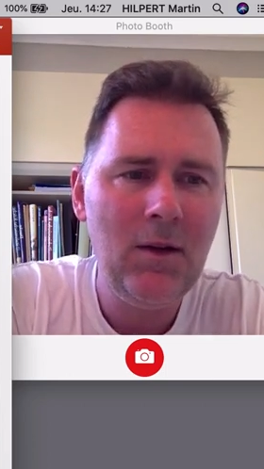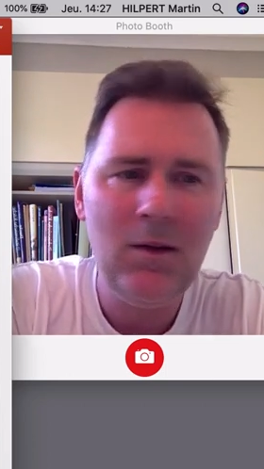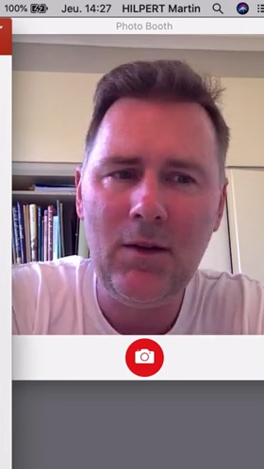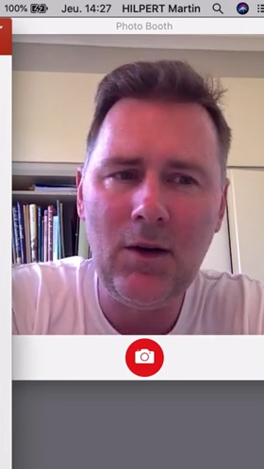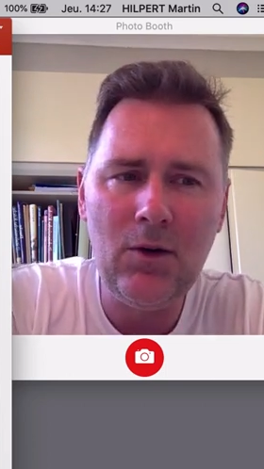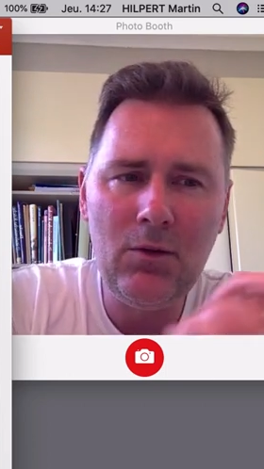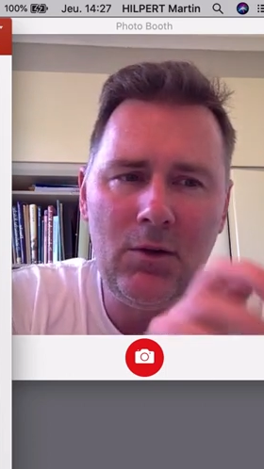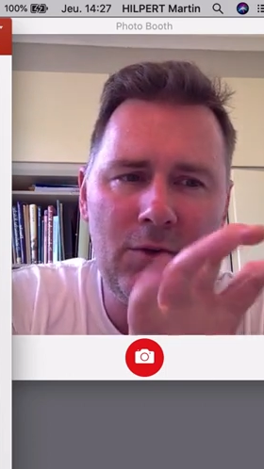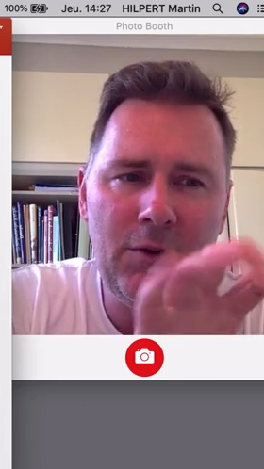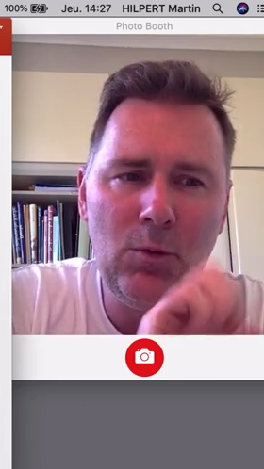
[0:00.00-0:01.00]
There are
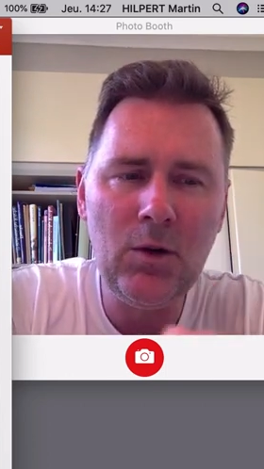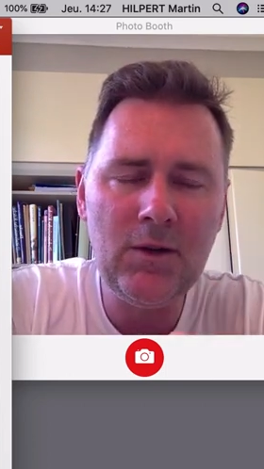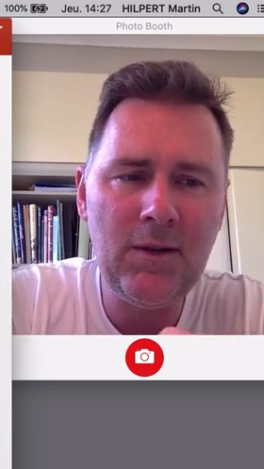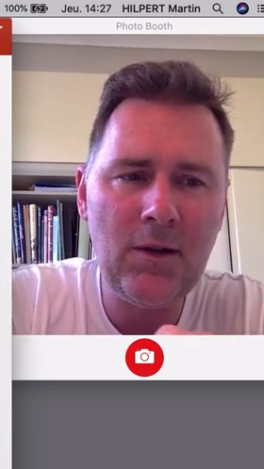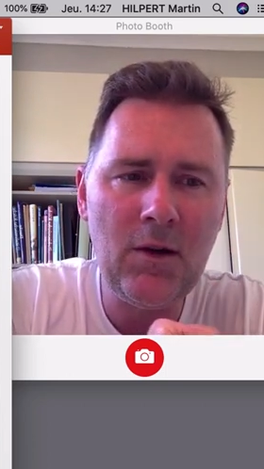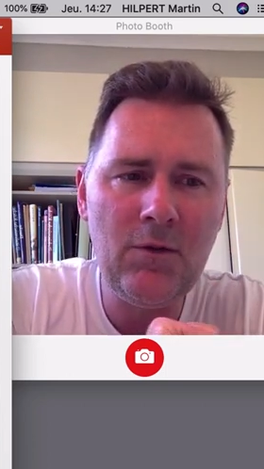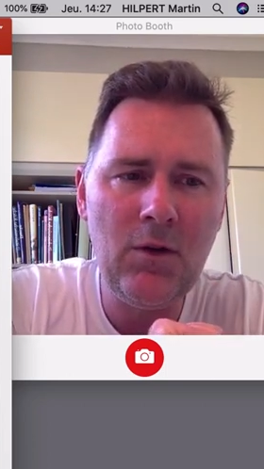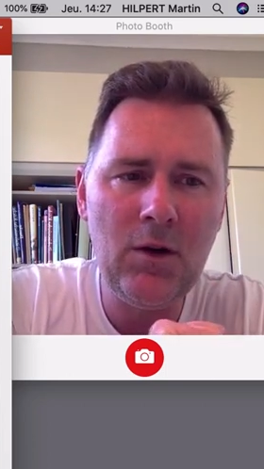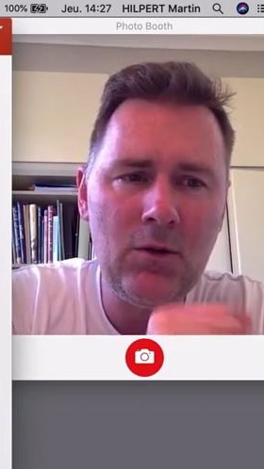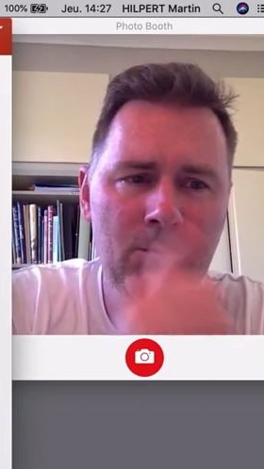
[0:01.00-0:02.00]
only a few words that can
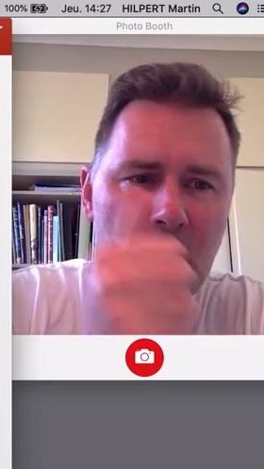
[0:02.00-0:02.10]
follow.